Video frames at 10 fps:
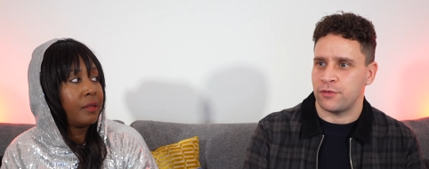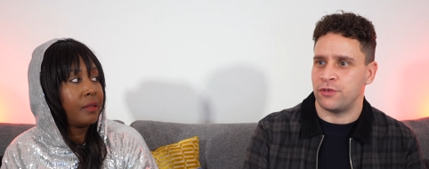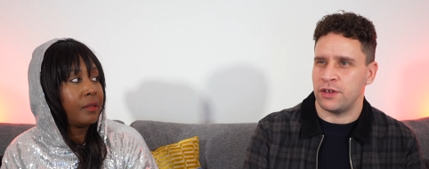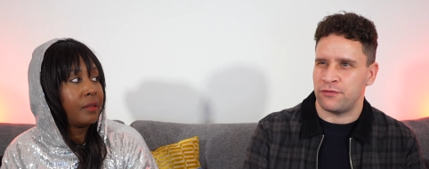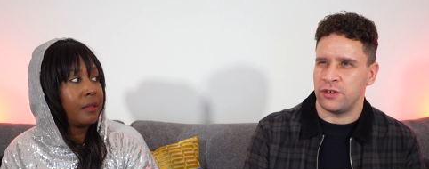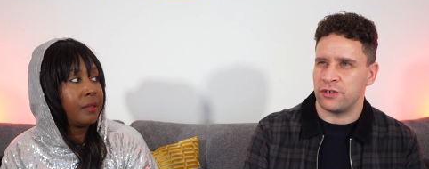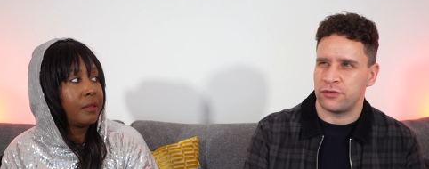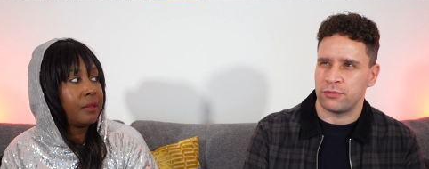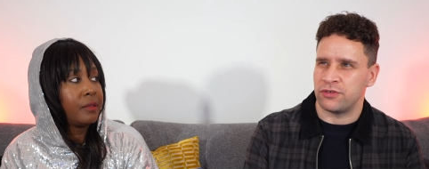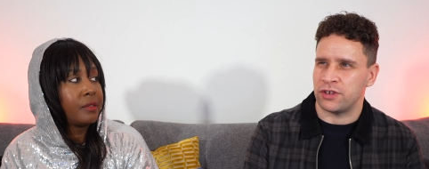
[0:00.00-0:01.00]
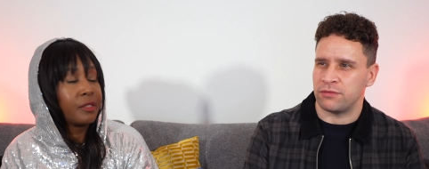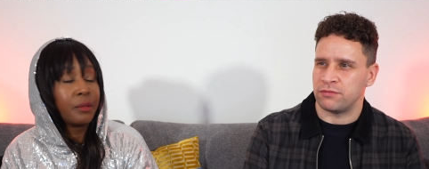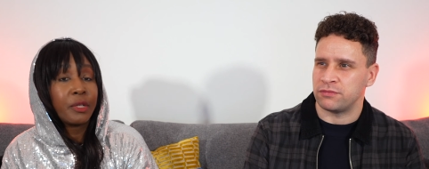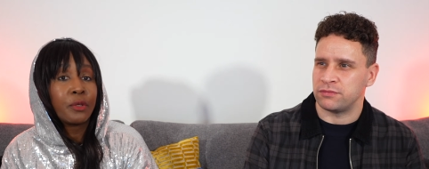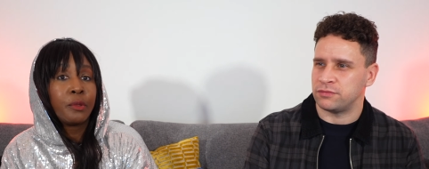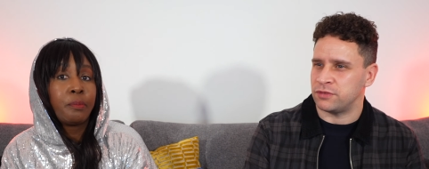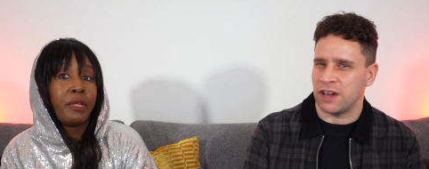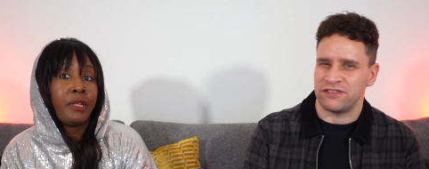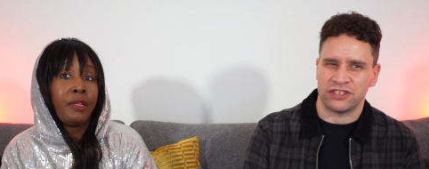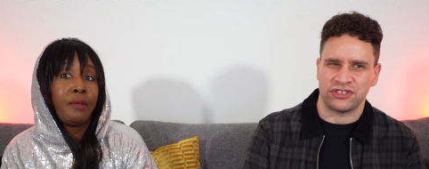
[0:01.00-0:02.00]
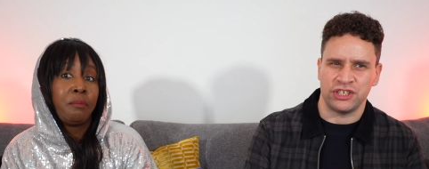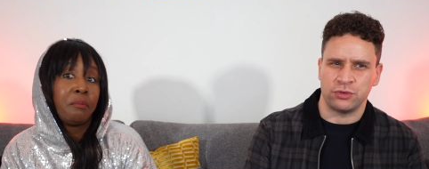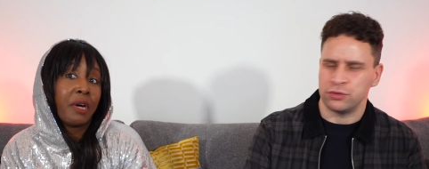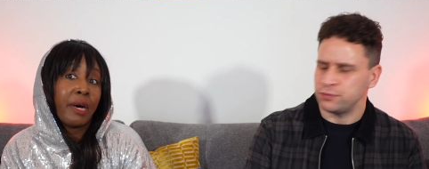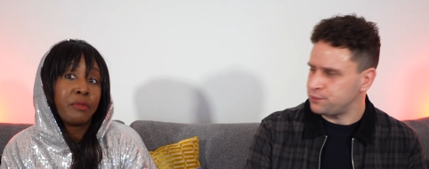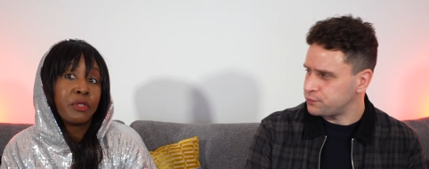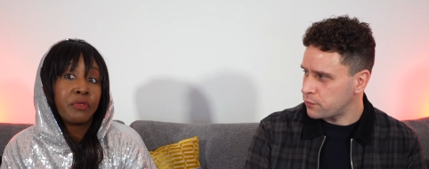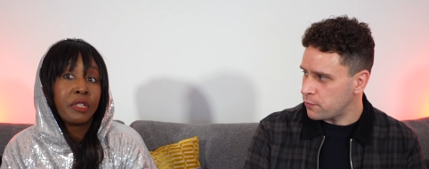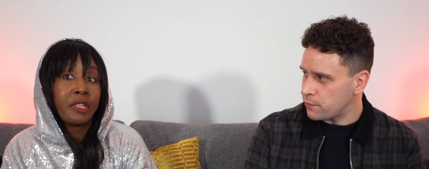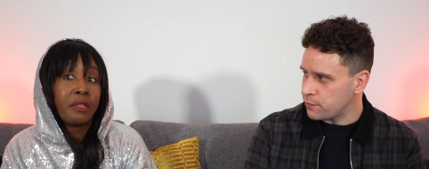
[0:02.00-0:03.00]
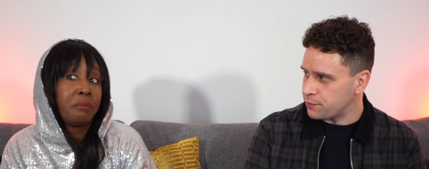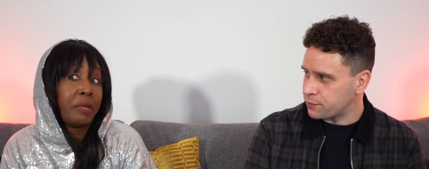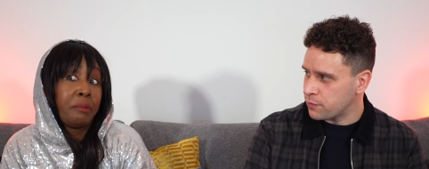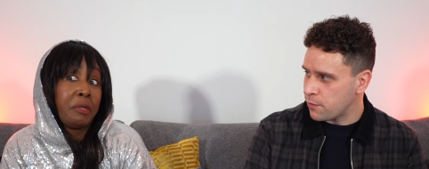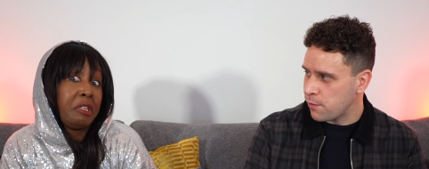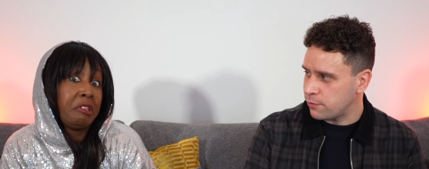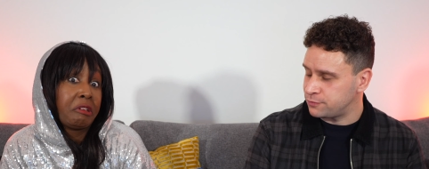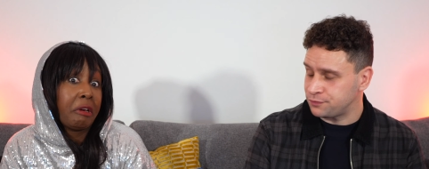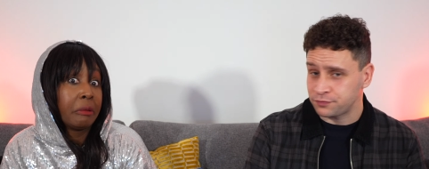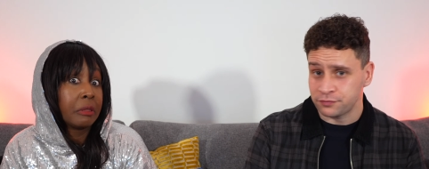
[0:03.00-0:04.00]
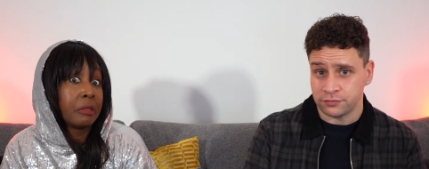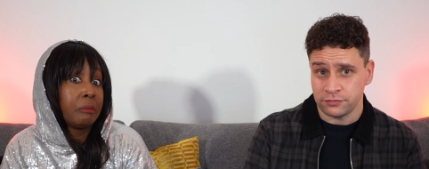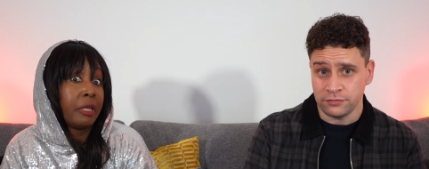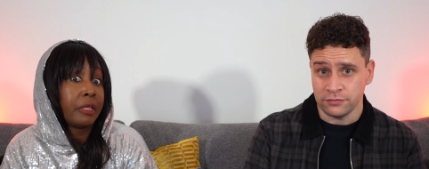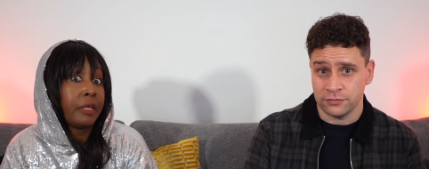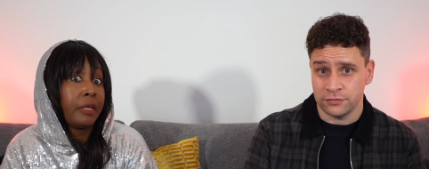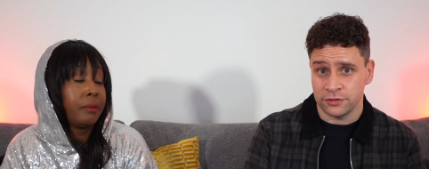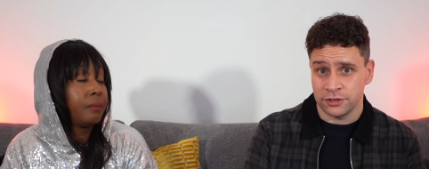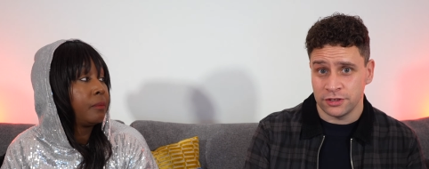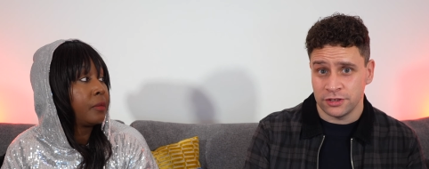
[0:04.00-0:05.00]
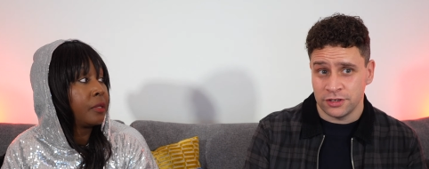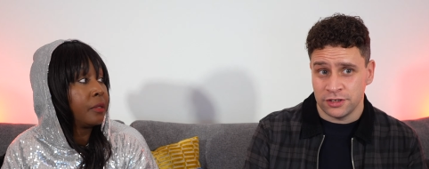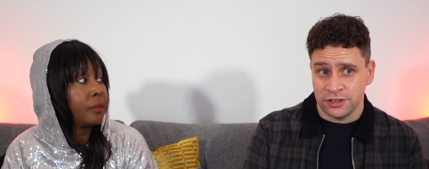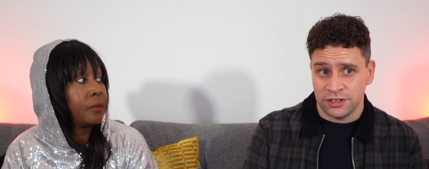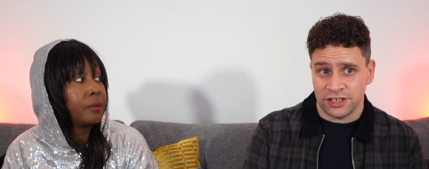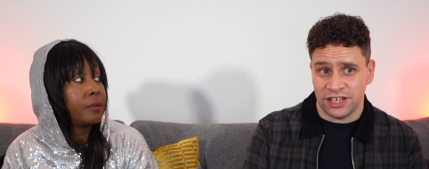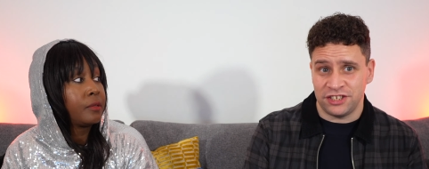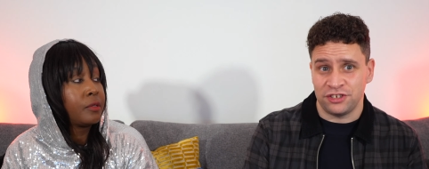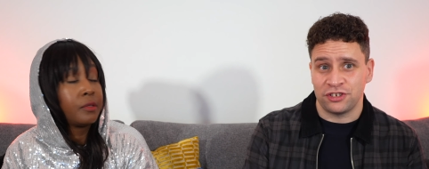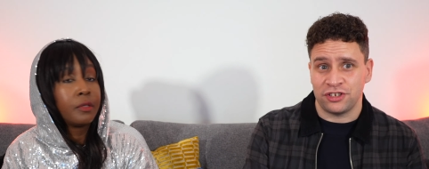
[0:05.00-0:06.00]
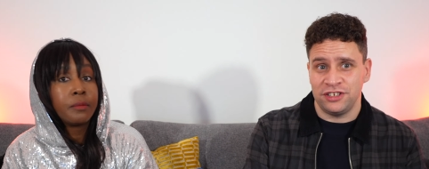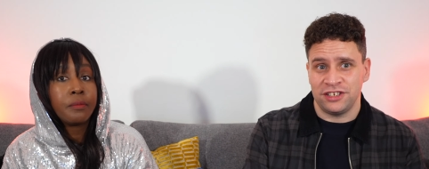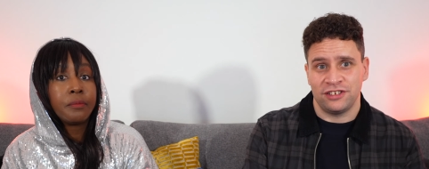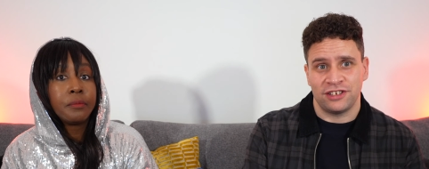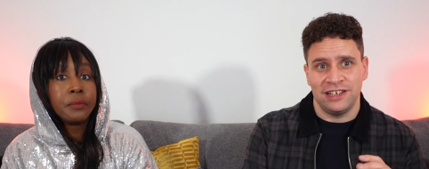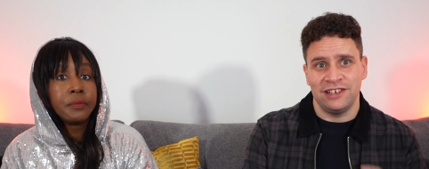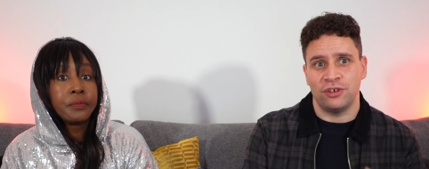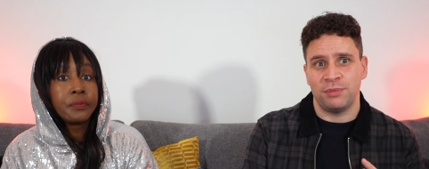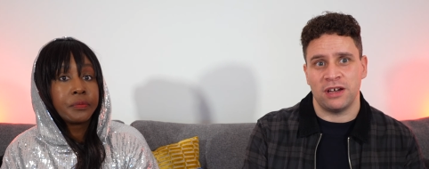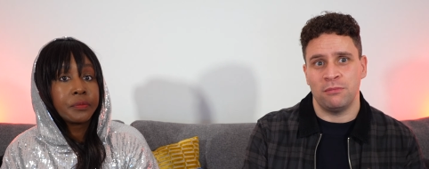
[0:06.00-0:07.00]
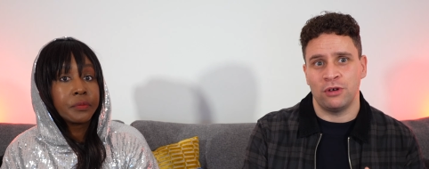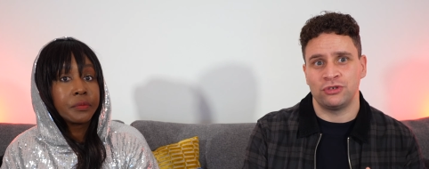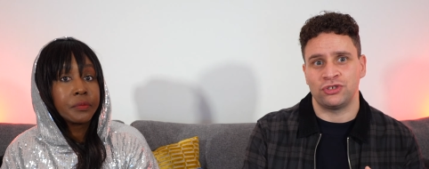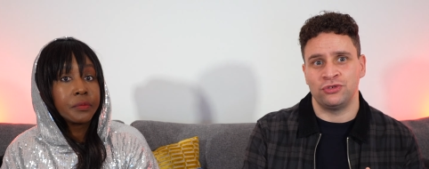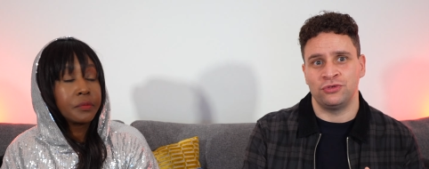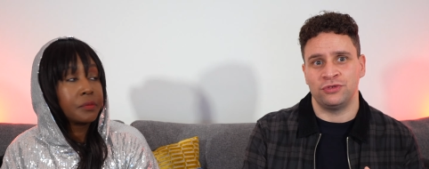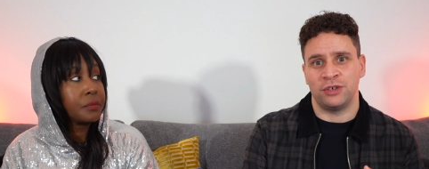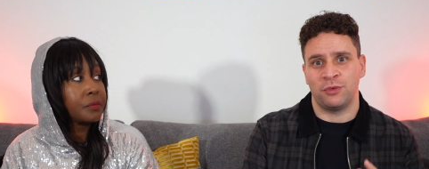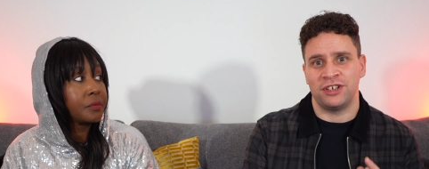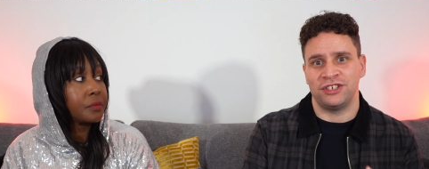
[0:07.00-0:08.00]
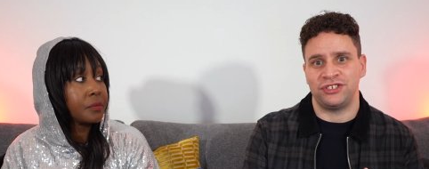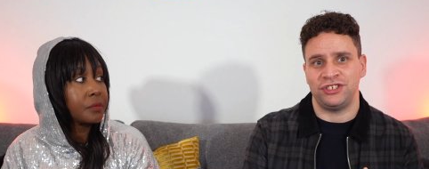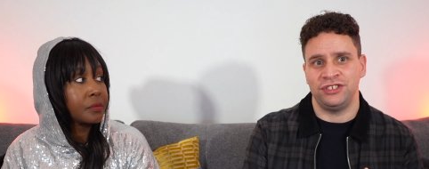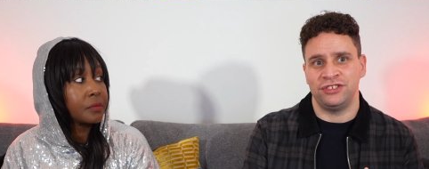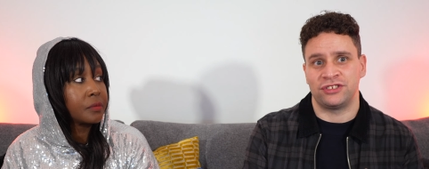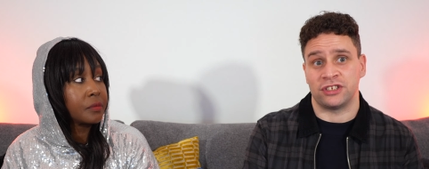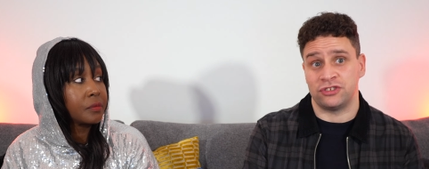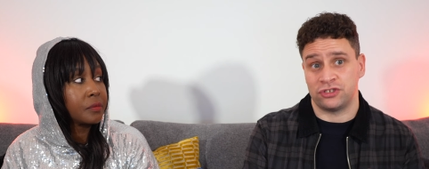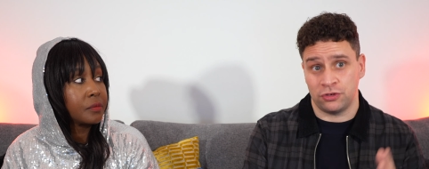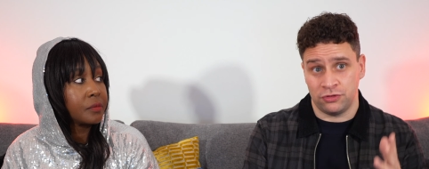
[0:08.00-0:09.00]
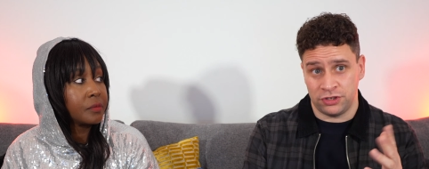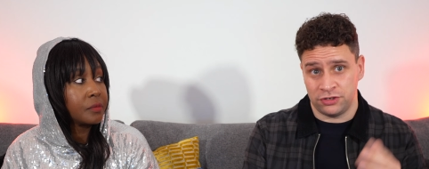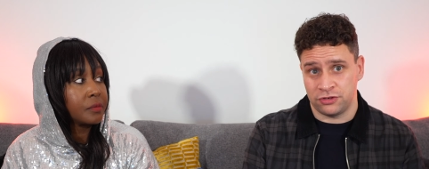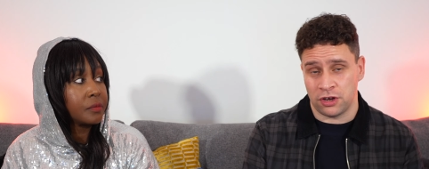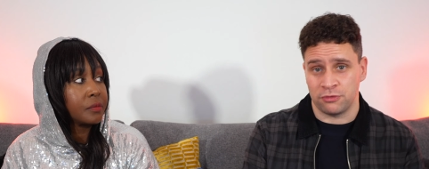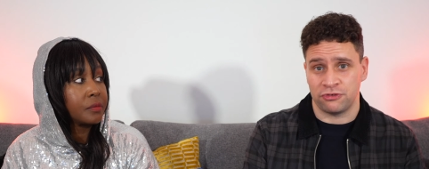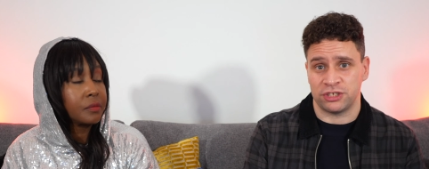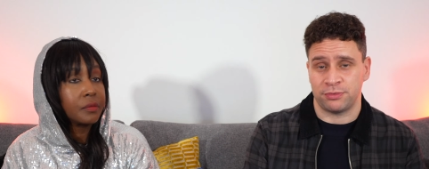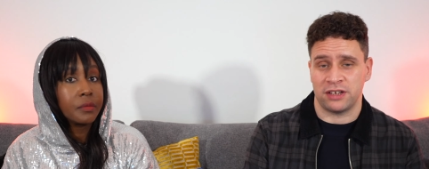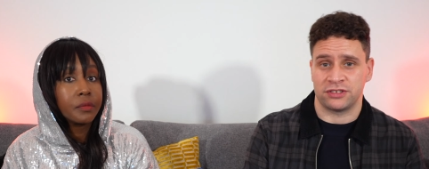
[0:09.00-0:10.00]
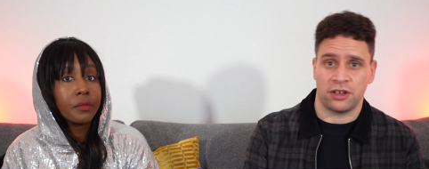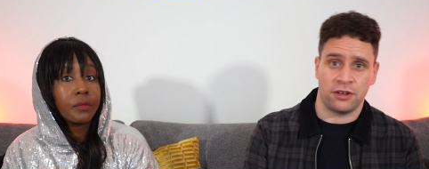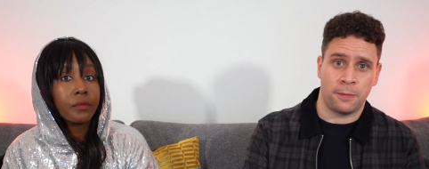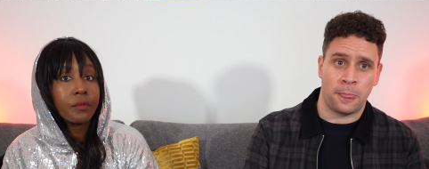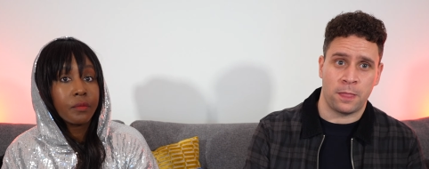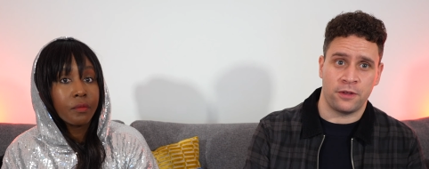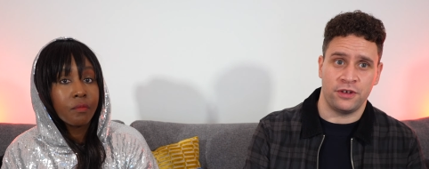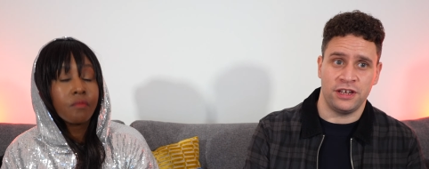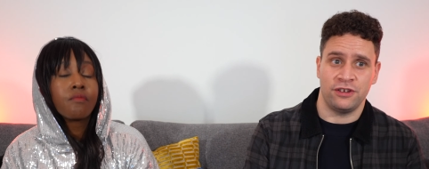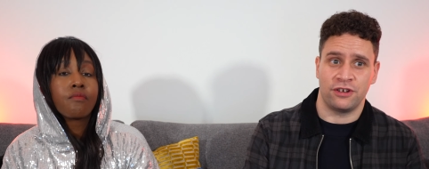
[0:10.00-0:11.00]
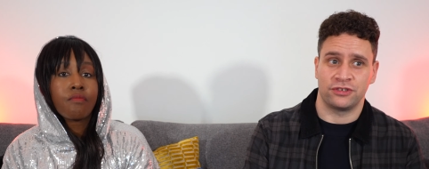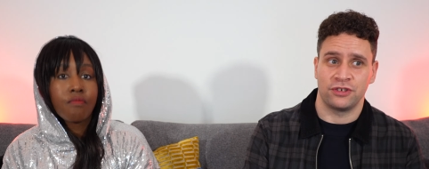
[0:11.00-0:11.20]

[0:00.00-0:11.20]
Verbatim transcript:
Speaker 1: On Netflix, was that? So it could be. Sequel. I'm just thinking maybe his character might get, you know.
Speaker 2: Yeah, he did look. He did look a little bit emotional in one of the scenes, and so did um, Chris Pratt's. Um, you know, he looked